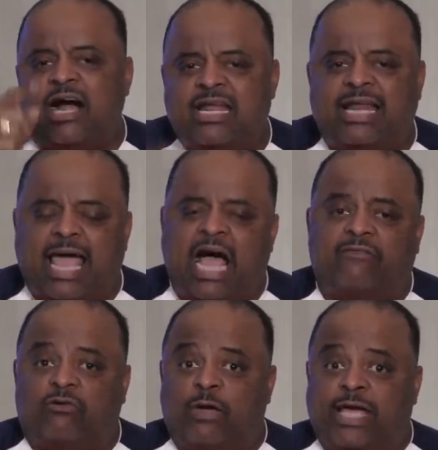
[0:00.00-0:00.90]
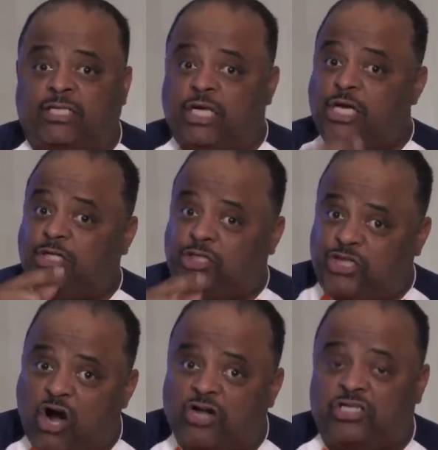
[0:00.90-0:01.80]
Anita Alvarez
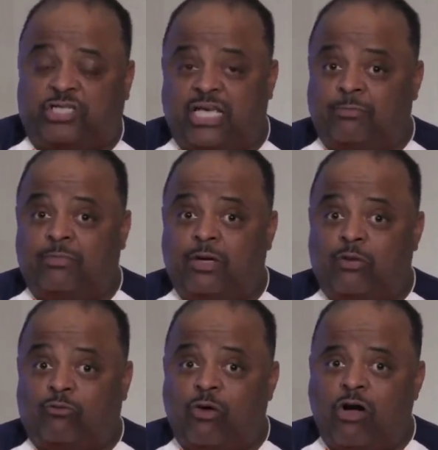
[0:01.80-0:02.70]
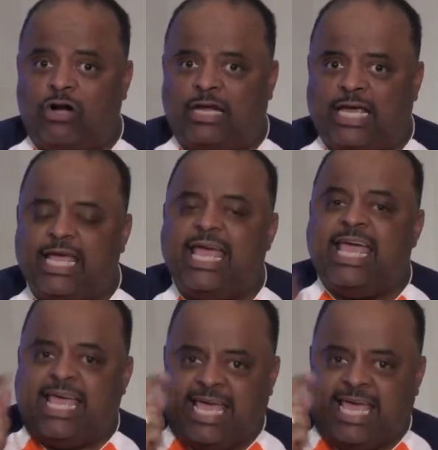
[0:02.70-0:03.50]
charges him wrongly.